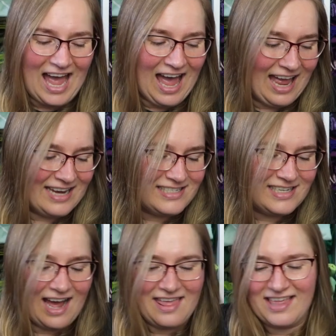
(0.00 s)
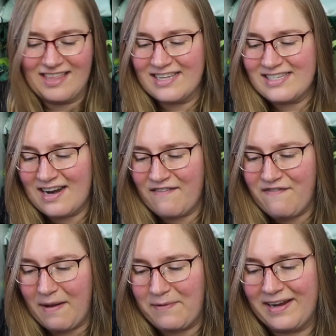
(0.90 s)
and I think there's enough
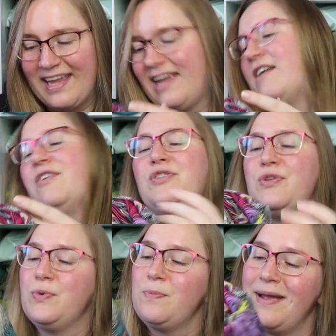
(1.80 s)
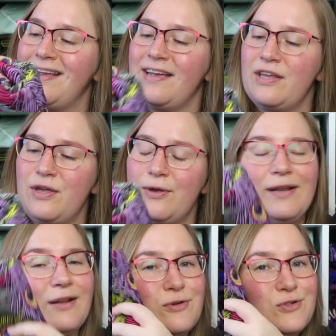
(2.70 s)
fabric here to make a cute
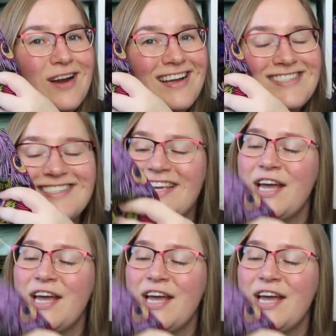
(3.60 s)
little dress.